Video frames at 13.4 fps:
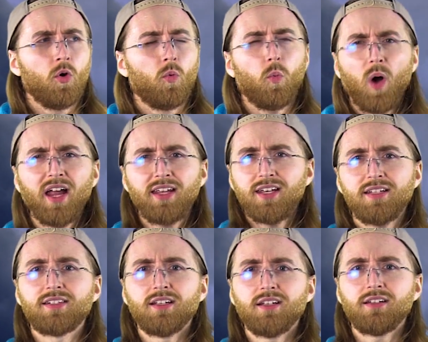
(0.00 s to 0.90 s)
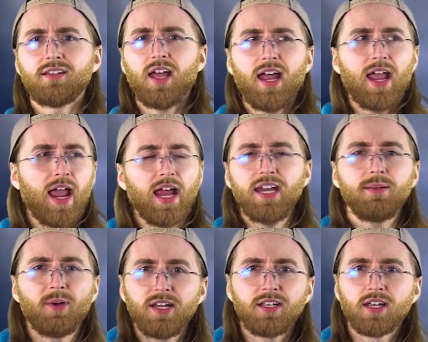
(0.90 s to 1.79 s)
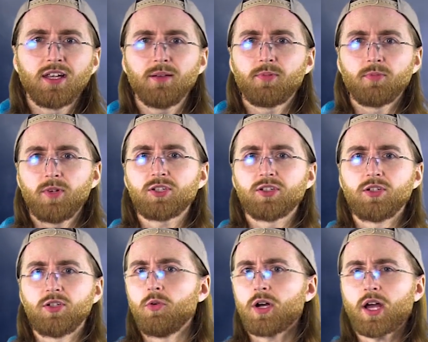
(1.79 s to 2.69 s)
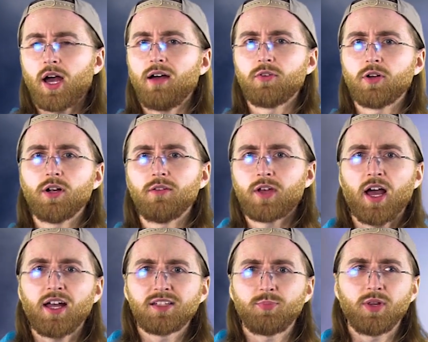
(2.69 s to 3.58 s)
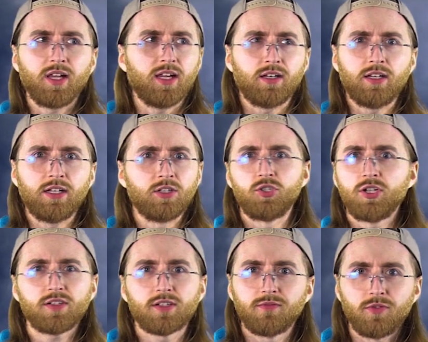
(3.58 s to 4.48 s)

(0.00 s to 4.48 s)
why is it that anybody can get permission to do a cover of God's Plan in just a